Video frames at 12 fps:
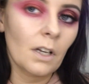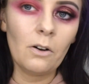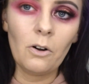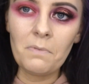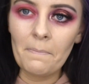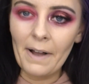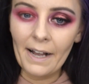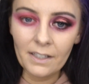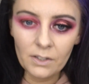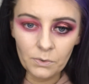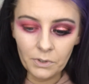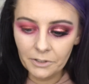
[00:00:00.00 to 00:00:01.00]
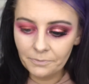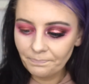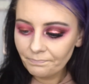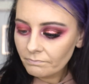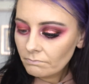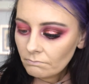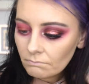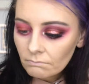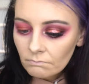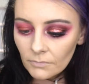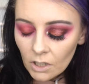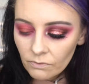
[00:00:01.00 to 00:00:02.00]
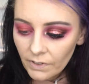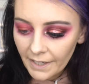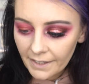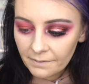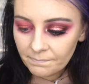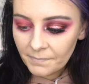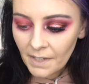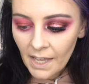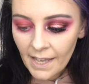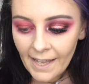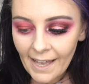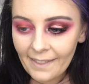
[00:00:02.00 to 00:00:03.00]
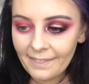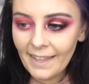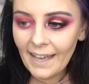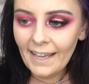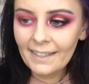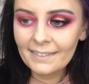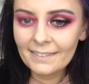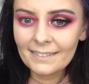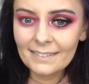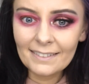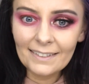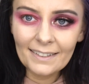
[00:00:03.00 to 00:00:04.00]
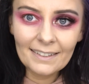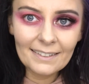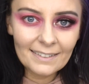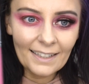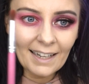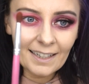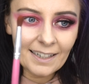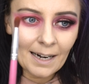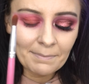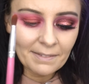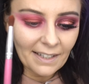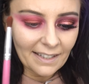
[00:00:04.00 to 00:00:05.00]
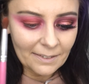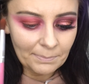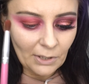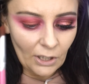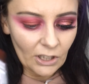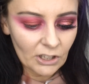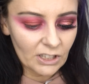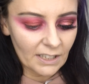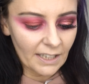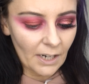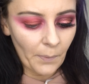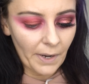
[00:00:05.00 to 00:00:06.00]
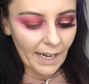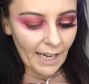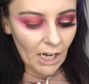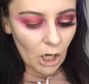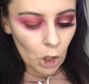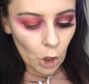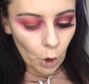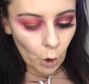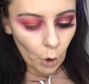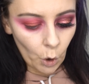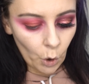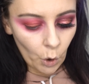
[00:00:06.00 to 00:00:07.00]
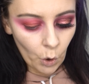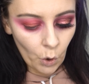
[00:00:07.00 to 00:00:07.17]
Oh, my back's sore. Right, and then I grabbed this brush and I went into